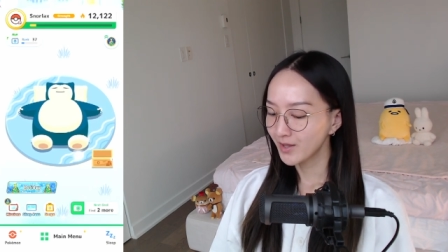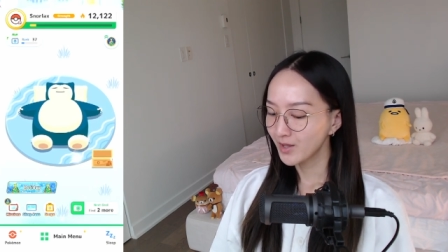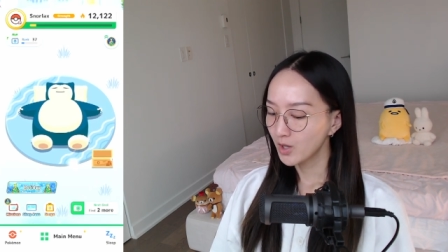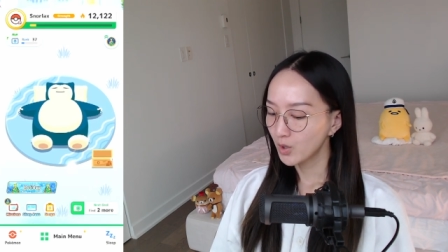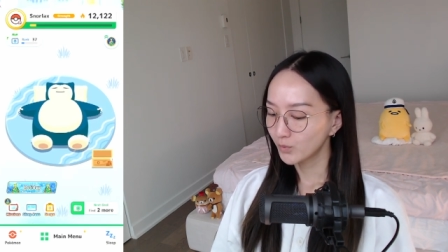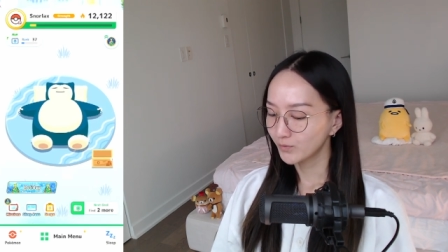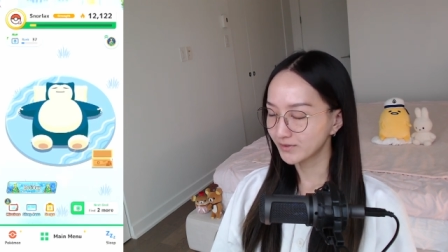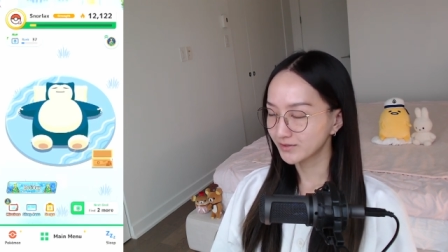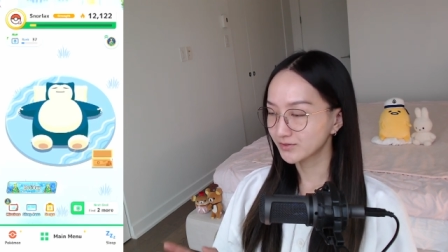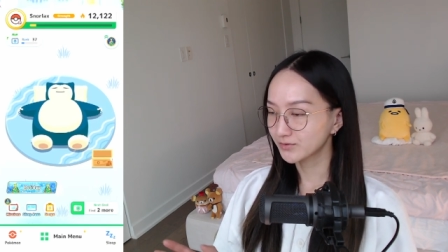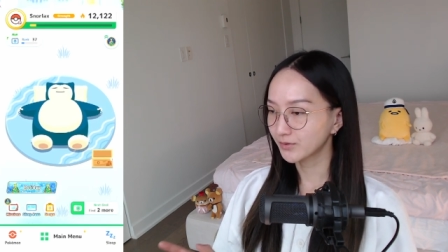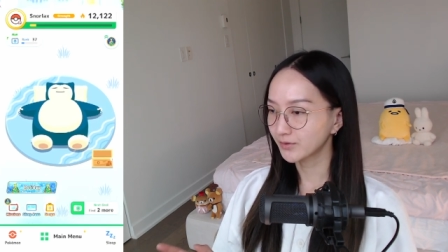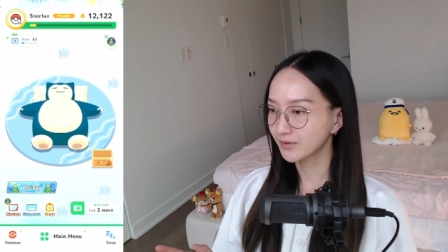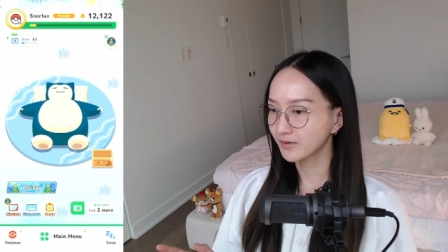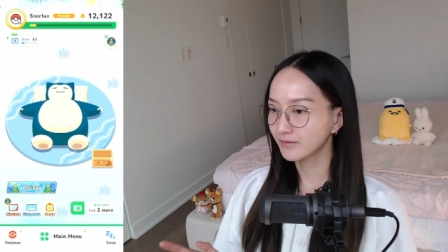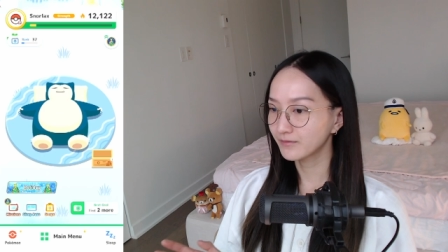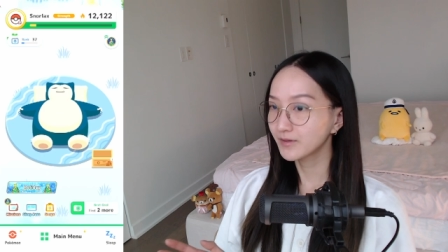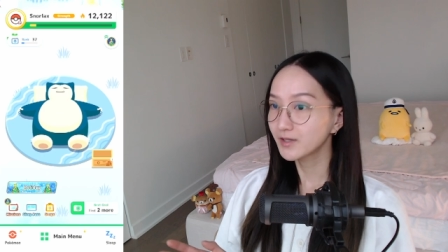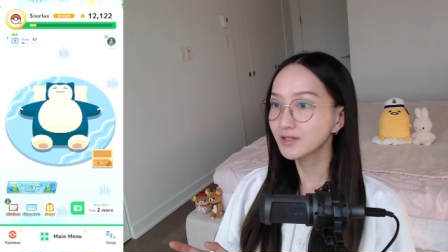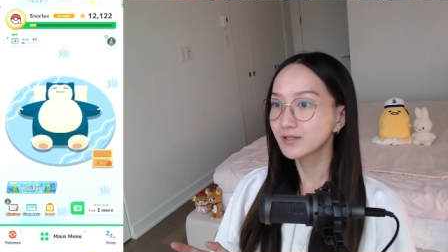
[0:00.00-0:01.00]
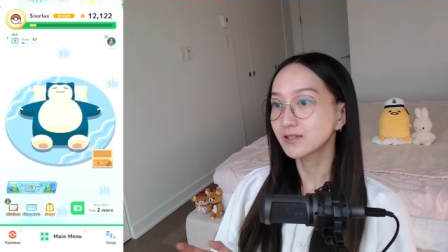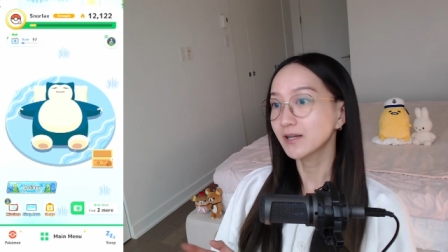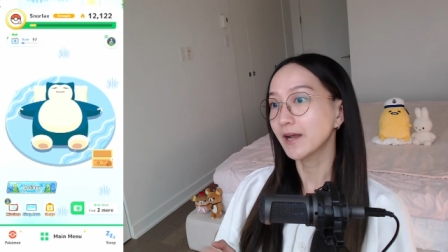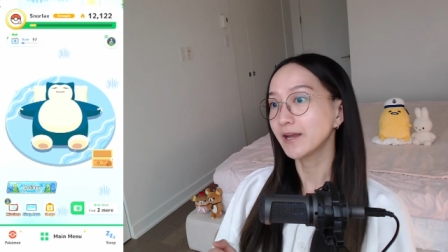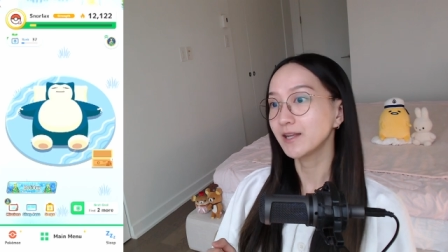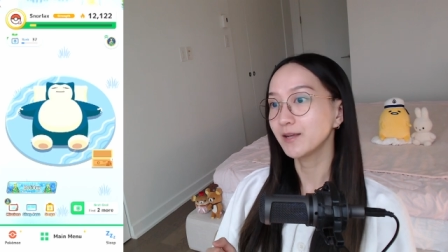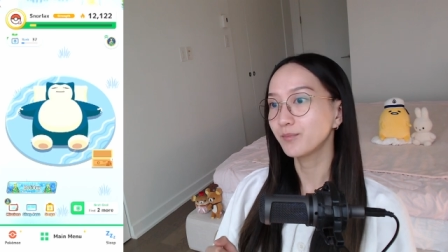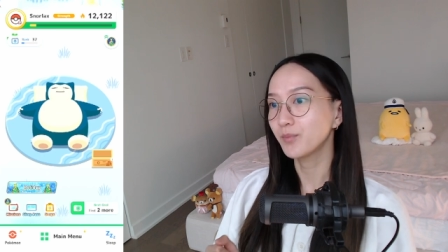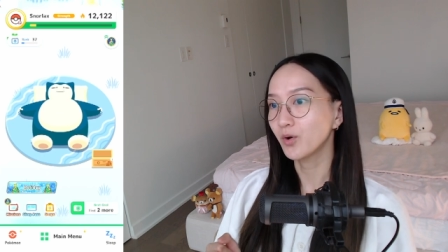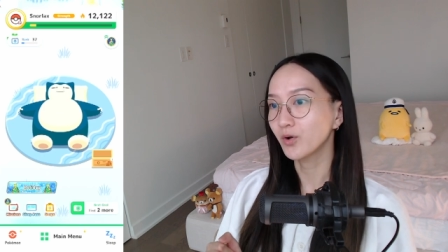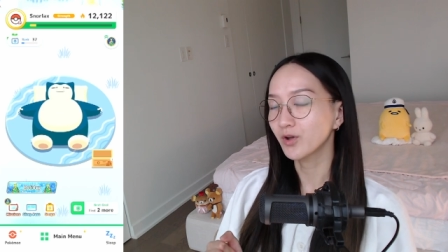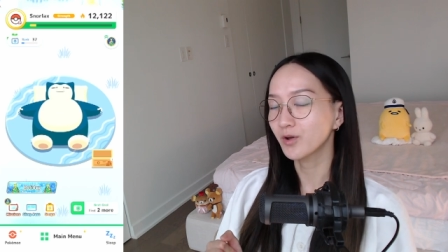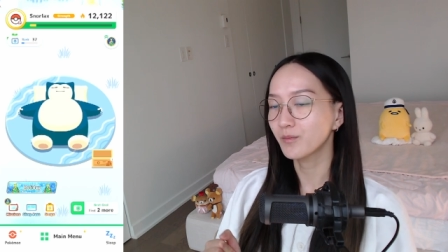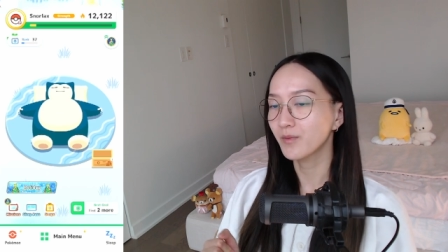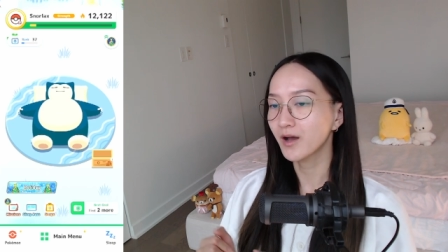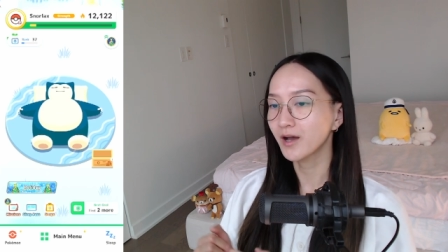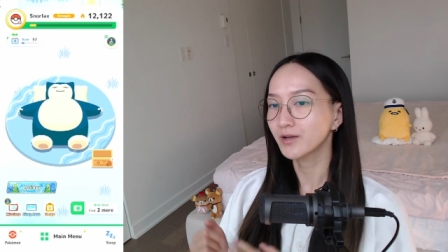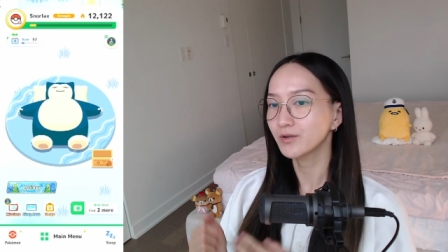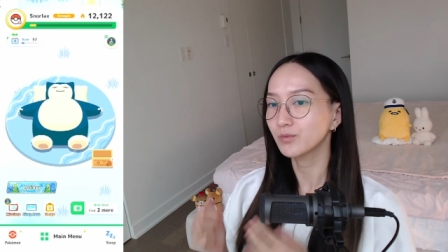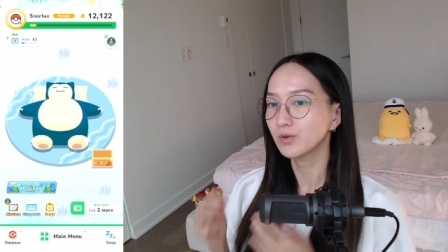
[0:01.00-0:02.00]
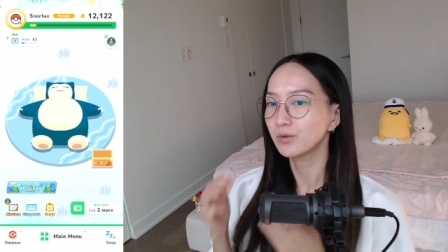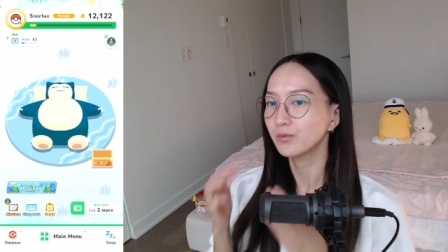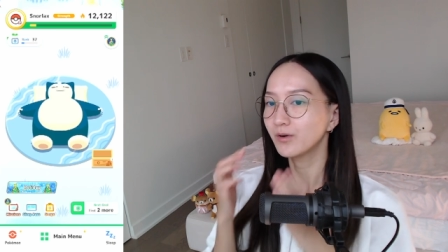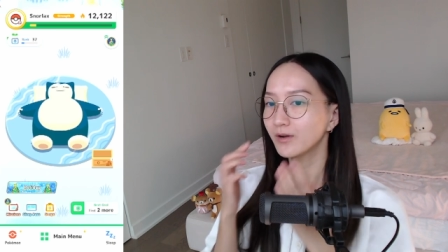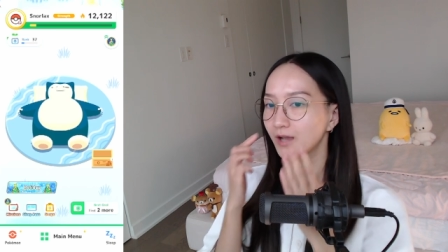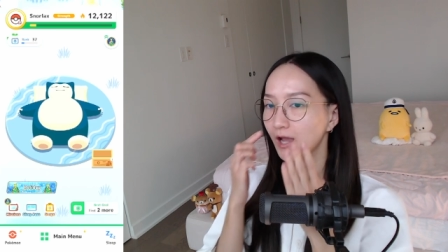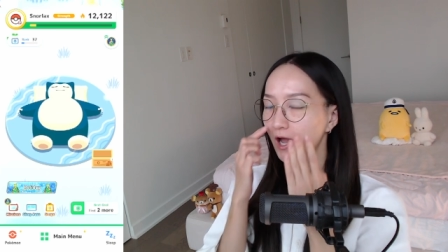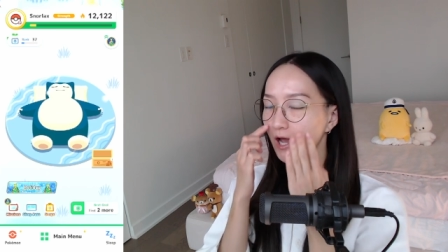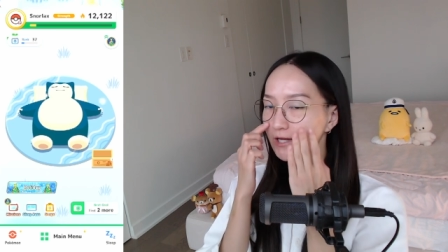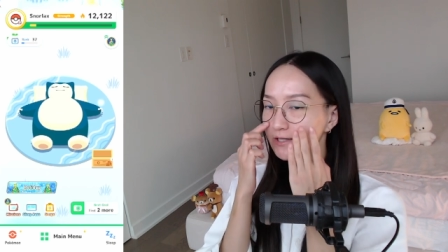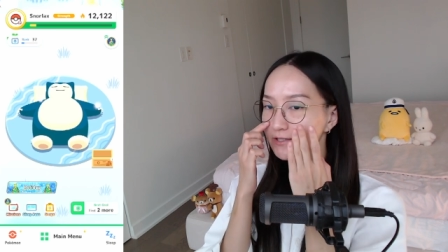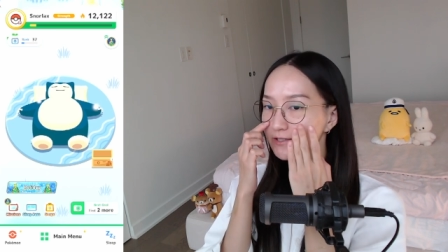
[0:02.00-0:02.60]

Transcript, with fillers: What sort of shiny Pokemon we will catch.